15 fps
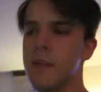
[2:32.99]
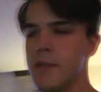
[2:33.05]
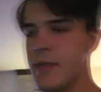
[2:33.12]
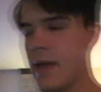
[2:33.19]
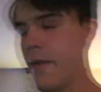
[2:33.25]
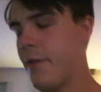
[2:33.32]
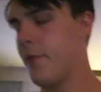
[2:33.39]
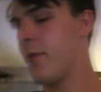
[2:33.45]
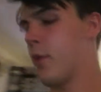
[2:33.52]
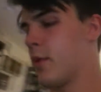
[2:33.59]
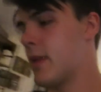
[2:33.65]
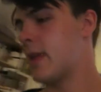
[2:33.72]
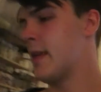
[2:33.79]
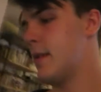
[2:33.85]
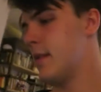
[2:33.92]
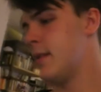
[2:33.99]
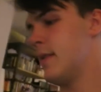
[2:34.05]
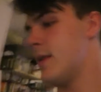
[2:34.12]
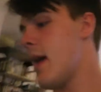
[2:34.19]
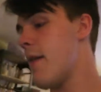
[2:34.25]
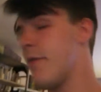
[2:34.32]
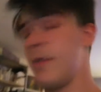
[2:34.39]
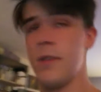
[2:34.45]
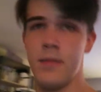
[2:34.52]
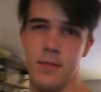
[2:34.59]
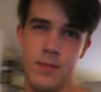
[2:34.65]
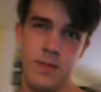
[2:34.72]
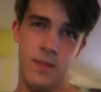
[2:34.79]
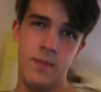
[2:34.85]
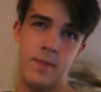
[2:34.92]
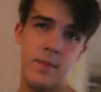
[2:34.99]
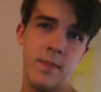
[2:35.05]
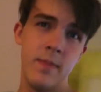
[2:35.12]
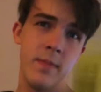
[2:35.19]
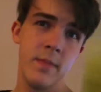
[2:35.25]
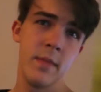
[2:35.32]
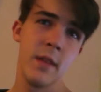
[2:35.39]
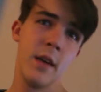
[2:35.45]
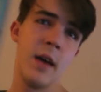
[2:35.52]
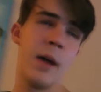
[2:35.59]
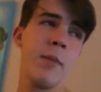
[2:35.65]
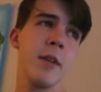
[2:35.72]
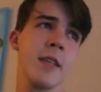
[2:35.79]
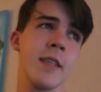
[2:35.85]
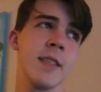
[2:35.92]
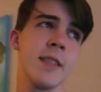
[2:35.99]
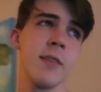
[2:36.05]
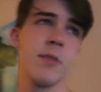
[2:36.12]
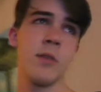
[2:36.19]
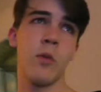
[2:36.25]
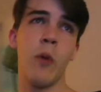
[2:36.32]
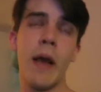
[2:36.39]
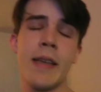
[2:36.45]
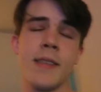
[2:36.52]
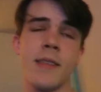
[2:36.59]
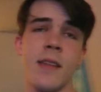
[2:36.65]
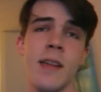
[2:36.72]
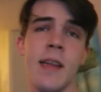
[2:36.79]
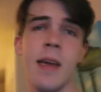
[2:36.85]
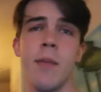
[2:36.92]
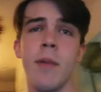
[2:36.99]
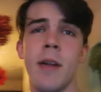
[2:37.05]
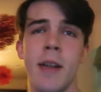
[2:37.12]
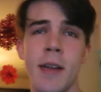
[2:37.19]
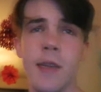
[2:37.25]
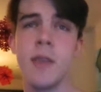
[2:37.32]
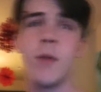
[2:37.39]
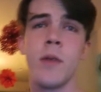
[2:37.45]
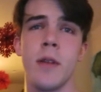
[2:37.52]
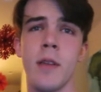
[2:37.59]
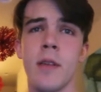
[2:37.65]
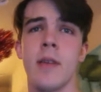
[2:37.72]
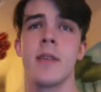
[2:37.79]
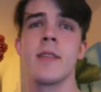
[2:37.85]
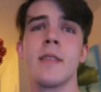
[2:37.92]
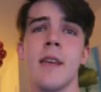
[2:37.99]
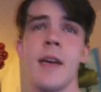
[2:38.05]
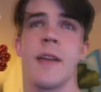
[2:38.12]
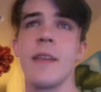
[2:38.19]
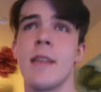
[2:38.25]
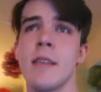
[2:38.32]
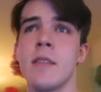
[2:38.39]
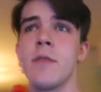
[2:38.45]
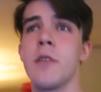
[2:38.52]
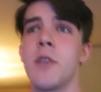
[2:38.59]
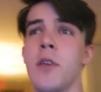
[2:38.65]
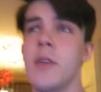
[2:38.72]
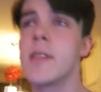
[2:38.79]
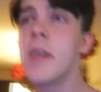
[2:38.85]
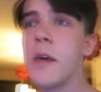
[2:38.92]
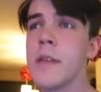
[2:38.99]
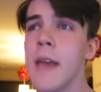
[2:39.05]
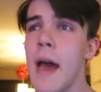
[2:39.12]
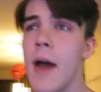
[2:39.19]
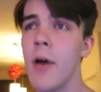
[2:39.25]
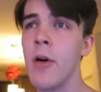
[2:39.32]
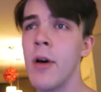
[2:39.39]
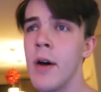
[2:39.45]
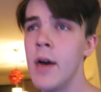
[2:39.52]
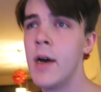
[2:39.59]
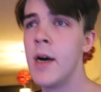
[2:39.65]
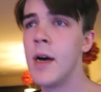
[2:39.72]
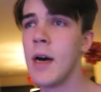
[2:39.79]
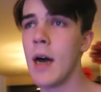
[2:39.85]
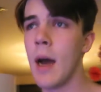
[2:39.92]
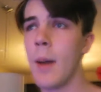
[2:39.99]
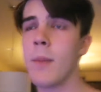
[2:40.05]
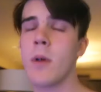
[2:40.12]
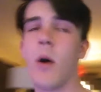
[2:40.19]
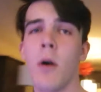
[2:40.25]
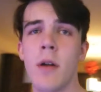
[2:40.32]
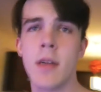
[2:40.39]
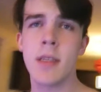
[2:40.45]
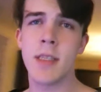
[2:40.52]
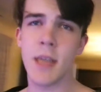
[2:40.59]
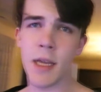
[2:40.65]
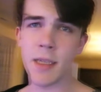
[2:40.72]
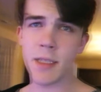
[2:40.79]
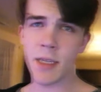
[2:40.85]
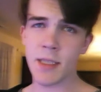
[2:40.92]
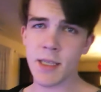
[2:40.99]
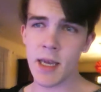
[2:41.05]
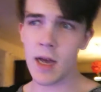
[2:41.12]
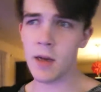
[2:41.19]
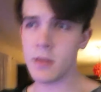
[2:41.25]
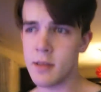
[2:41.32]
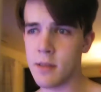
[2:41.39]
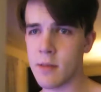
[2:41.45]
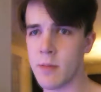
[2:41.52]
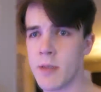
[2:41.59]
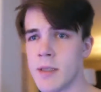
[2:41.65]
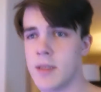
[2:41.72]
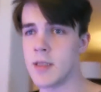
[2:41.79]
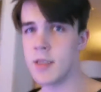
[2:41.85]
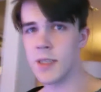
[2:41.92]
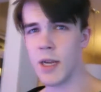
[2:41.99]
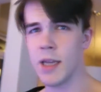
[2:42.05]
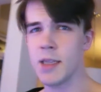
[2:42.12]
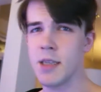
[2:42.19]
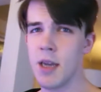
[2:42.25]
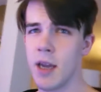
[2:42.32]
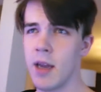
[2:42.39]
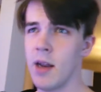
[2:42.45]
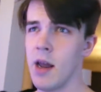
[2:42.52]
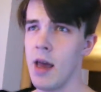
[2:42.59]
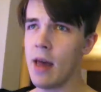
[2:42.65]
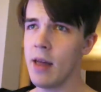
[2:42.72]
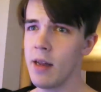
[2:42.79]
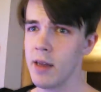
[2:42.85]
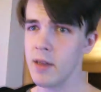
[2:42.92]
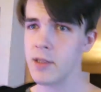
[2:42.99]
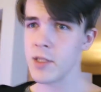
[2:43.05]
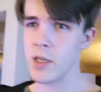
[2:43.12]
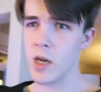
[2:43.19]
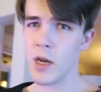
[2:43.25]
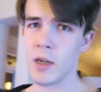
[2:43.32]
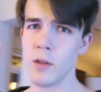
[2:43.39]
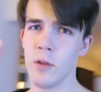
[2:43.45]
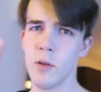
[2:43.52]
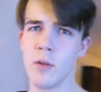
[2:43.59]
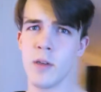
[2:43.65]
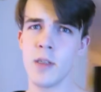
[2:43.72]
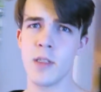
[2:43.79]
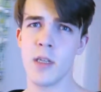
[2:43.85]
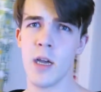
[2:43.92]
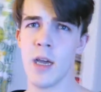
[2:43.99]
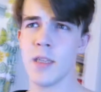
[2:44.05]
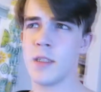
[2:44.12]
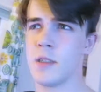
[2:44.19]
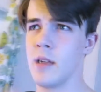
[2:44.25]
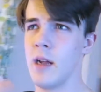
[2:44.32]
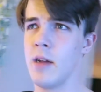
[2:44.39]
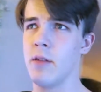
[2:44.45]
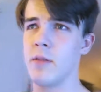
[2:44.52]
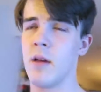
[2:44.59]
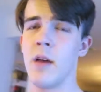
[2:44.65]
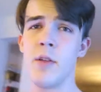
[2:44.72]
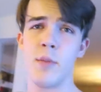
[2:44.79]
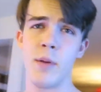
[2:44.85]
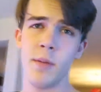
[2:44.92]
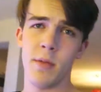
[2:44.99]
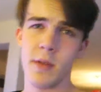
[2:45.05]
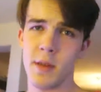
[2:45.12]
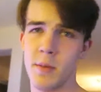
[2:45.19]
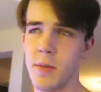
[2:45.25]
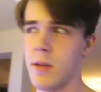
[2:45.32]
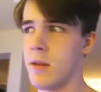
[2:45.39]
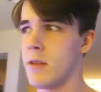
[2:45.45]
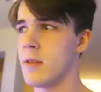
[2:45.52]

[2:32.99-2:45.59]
7:47. I'm not gonna say it was a wasted day, but I didn't do anything exciting, that's for sure. Until now, I'm going to JJ's house, and I'm gonna see JJ and Eddie and Sean and Luke and Josh, and I don't know, other people are gonna be there